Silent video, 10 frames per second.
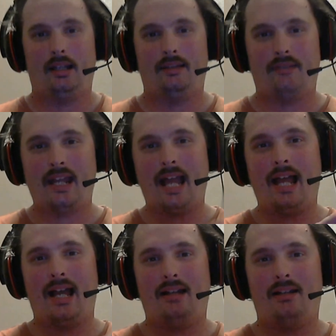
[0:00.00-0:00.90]
And they
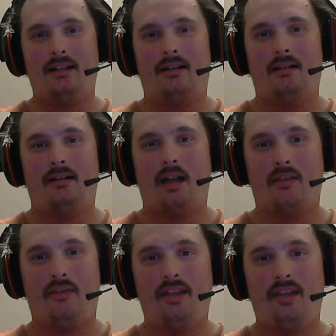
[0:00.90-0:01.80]
had
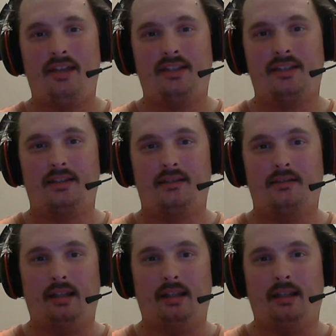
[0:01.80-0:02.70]
This
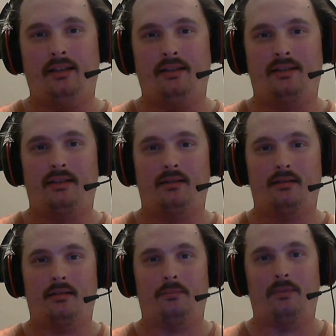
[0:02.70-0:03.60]
Is
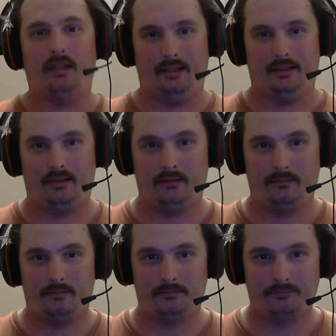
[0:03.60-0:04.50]
the Place.